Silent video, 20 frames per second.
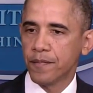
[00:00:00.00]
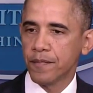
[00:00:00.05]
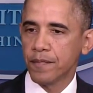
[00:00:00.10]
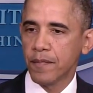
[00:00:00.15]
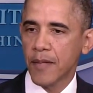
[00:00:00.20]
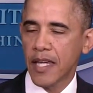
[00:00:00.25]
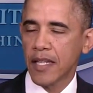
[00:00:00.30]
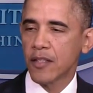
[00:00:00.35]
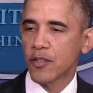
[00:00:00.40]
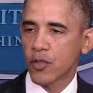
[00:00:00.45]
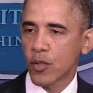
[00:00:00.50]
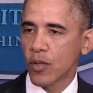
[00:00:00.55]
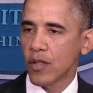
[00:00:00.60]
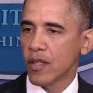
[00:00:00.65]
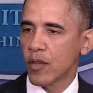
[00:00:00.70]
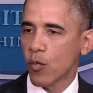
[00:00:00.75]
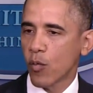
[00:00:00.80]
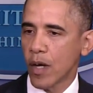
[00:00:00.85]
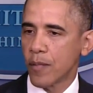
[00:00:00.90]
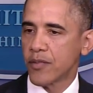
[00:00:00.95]
making sure that
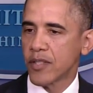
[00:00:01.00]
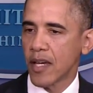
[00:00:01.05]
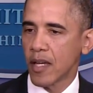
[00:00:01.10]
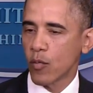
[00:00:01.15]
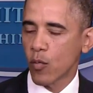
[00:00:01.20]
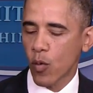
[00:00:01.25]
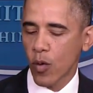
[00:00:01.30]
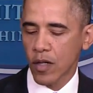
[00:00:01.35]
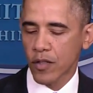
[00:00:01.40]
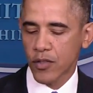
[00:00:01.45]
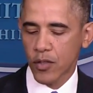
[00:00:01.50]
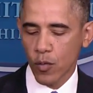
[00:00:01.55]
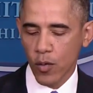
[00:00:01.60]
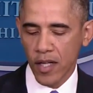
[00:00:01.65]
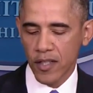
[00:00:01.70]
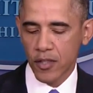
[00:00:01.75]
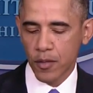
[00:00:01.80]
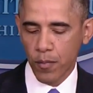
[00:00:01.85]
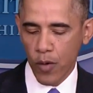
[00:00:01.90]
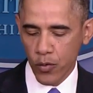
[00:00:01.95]
the website works the way
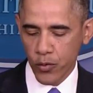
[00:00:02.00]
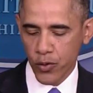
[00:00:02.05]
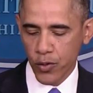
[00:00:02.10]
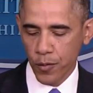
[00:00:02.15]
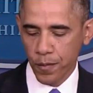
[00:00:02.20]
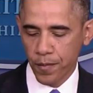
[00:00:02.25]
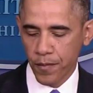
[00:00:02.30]
it's supposed to.